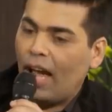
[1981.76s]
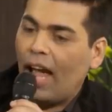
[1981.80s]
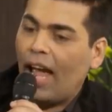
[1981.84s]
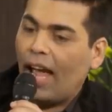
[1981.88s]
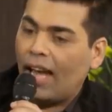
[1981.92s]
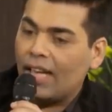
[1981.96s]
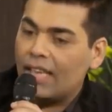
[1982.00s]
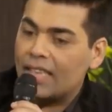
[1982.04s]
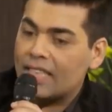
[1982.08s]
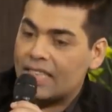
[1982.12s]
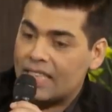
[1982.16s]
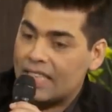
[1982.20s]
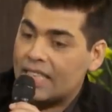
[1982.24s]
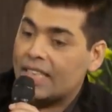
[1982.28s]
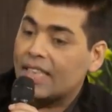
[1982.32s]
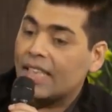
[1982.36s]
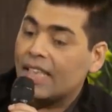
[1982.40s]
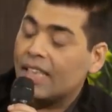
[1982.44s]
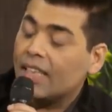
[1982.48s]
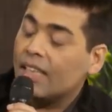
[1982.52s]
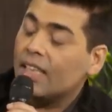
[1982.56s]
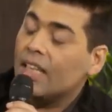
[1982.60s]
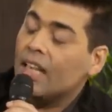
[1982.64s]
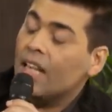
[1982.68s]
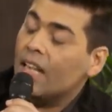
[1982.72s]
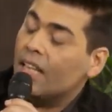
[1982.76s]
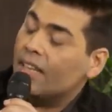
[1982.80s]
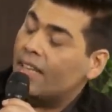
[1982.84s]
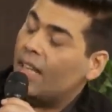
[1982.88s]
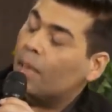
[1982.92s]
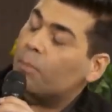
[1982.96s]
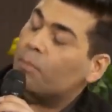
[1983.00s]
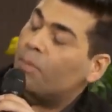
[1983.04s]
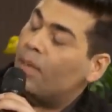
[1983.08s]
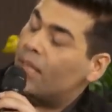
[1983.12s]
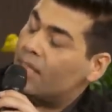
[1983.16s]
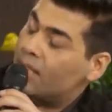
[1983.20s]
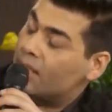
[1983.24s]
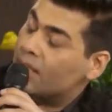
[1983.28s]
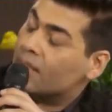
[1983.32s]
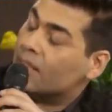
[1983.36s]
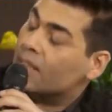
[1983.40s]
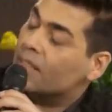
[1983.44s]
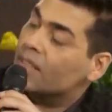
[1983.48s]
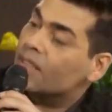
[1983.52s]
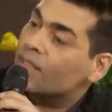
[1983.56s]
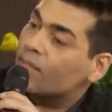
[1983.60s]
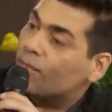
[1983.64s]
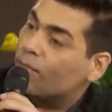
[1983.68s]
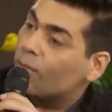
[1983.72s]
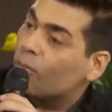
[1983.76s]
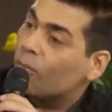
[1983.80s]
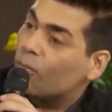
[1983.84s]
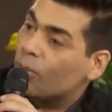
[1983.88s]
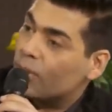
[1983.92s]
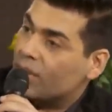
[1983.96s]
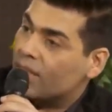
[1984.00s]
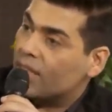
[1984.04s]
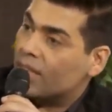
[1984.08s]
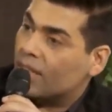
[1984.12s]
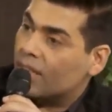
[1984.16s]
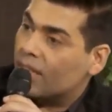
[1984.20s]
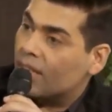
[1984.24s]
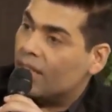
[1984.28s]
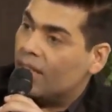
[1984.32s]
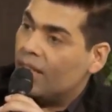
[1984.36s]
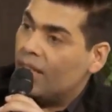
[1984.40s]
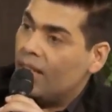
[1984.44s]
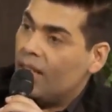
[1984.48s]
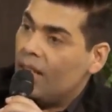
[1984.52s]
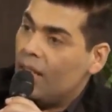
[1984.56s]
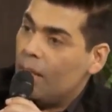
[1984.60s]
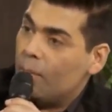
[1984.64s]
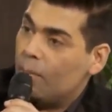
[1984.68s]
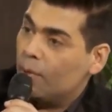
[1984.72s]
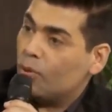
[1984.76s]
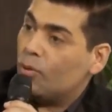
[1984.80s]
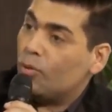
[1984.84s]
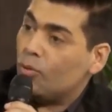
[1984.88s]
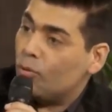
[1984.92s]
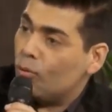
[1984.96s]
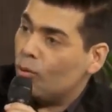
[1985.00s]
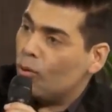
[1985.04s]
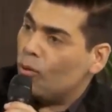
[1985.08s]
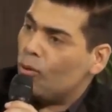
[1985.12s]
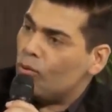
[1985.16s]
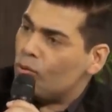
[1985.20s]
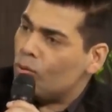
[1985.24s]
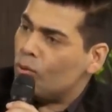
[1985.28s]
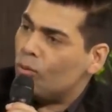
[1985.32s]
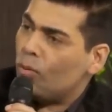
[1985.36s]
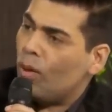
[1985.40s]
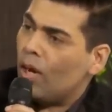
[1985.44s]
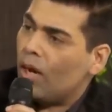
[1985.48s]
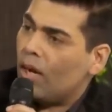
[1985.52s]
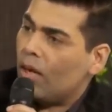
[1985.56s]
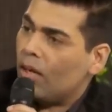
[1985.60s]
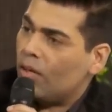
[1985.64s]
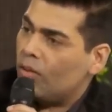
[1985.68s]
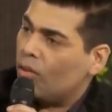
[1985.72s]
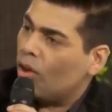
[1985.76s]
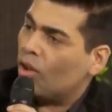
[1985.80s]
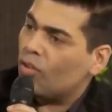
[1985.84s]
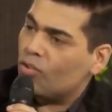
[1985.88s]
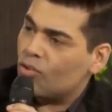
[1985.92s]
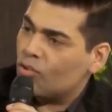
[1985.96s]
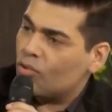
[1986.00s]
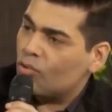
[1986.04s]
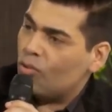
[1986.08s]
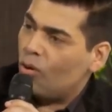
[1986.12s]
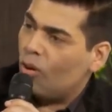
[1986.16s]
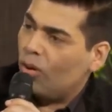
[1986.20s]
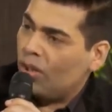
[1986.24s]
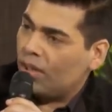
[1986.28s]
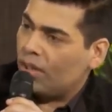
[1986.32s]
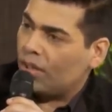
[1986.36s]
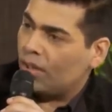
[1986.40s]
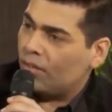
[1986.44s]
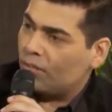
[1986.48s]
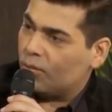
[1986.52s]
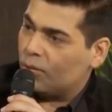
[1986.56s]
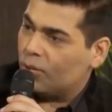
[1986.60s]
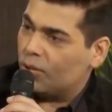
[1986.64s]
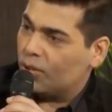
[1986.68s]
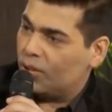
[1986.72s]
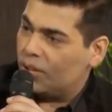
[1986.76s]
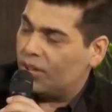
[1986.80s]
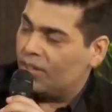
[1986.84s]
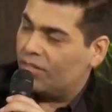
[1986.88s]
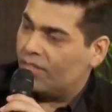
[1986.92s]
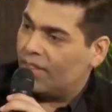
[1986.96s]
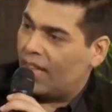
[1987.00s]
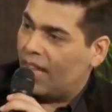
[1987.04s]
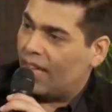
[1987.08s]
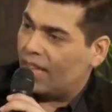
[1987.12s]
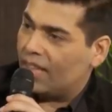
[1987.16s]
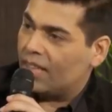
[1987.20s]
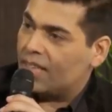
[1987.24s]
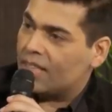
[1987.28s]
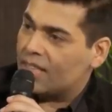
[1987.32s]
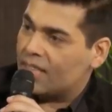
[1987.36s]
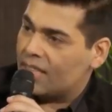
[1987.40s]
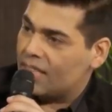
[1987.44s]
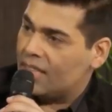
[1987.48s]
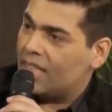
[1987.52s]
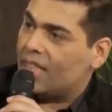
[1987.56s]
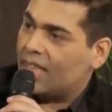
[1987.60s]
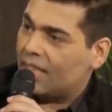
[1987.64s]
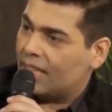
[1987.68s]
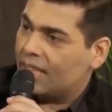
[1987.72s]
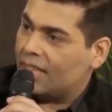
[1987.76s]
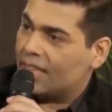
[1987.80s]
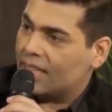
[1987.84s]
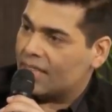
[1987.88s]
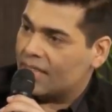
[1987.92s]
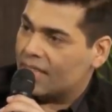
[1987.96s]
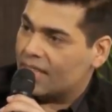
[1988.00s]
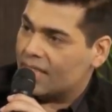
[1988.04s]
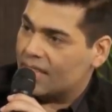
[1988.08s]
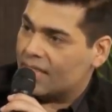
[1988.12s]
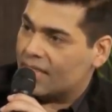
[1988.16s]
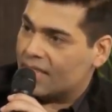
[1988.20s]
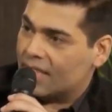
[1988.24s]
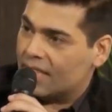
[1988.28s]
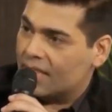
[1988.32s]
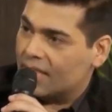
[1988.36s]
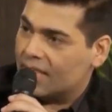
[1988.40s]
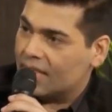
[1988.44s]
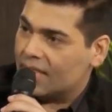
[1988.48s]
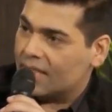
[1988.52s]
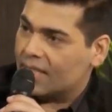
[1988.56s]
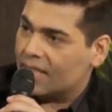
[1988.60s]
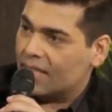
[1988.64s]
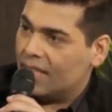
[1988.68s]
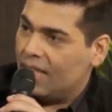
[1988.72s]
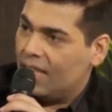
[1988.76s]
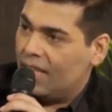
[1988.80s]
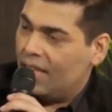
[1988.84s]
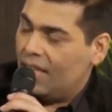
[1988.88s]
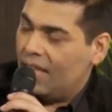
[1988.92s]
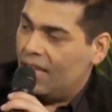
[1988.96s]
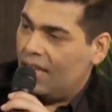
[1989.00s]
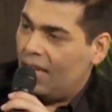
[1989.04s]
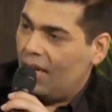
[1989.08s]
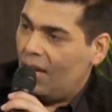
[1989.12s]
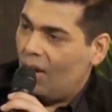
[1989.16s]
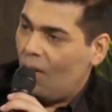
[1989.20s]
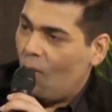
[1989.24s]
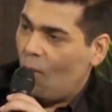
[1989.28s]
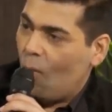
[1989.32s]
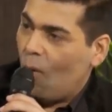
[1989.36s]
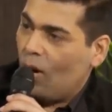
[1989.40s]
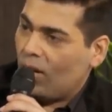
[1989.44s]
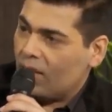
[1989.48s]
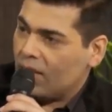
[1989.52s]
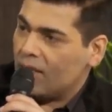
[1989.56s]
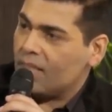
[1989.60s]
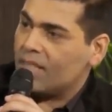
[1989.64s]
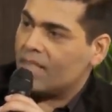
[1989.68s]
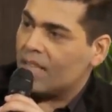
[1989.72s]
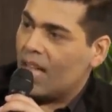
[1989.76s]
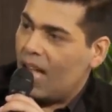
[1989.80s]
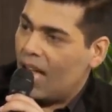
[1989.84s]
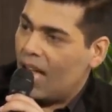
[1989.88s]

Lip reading: and seeking that pleasantness from within. But to those who are not strong enough to achieve that and seek this assistance, what is